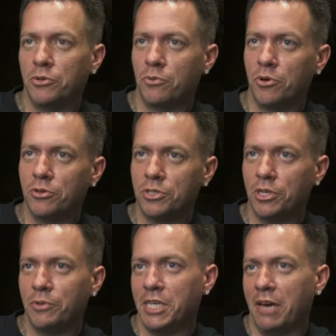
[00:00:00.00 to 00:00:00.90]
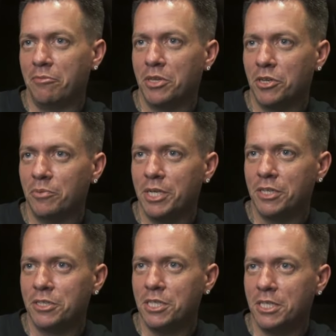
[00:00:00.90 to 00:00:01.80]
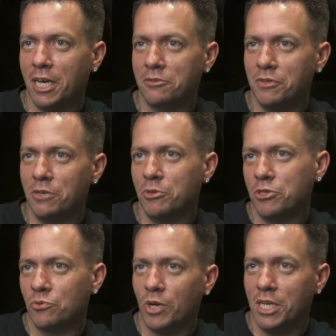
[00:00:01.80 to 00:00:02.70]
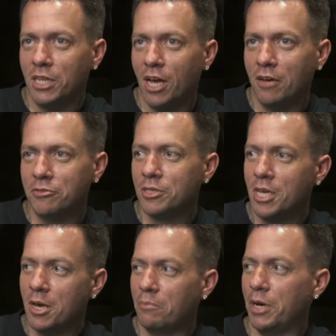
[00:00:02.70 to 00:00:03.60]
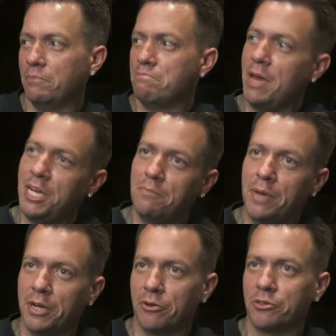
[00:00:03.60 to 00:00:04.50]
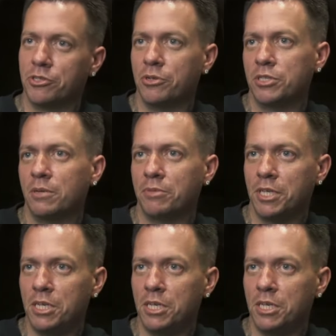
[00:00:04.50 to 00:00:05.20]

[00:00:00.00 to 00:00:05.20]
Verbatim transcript: both worlds. You know, we gave him a little bit of the C T S V, which is what he loves, but made it bigger so it's something